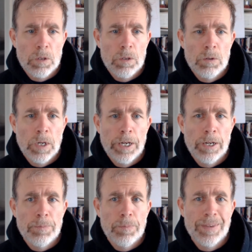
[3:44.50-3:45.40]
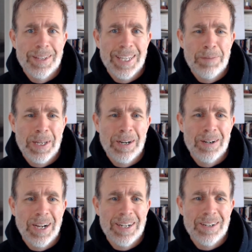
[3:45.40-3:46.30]
to uh, get a
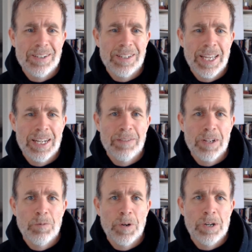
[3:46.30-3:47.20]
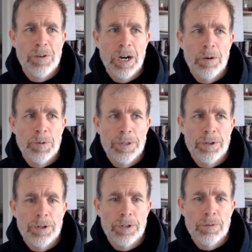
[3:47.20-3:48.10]
better understanding of kind of where you are with
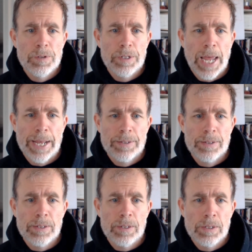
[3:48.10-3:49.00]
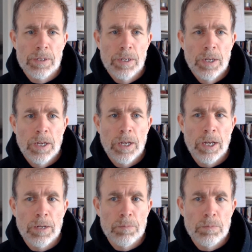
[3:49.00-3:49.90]
your taxes.
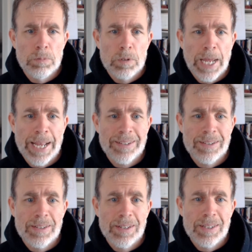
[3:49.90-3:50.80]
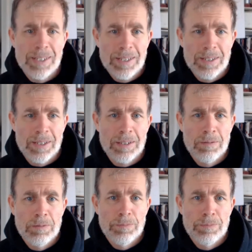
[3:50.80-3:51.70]
Um, tax
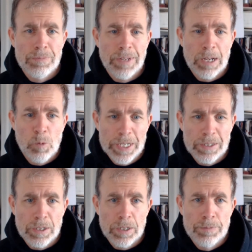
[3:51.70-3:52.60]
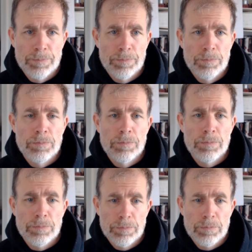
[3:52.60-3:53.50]
season, like winter,
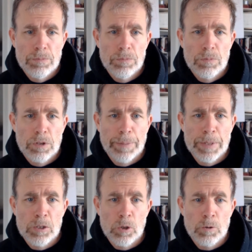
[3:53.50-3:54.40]
coming